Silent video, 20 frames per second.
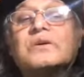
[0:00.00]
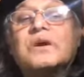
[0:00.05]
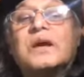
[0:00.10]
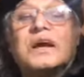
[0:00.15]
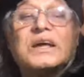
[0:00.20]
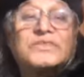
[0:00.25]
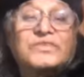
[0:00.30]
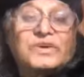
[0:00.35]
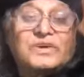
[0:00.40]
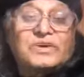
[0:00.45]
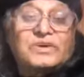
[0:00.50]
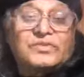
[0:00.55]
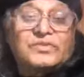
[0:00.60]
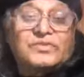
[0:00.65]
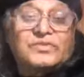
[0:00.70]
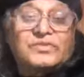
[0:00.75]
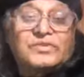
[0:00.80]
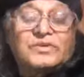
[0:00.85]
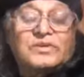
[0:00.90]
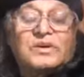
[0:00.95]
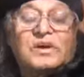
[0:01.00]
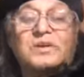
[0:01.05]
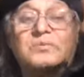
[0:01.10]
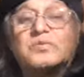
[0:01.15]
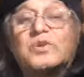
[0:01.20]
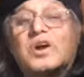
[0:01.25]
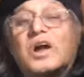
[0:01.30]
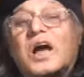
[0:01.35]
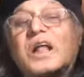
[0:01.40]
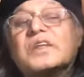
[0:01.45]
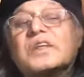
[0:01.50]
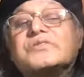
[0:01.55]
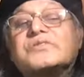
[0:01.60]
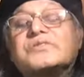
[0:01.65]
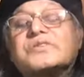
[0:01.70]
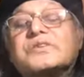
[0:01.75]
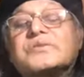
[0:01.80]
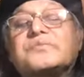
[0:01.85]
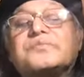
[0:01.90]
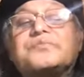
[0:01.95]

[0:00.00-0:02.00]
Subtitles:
ethics and morality.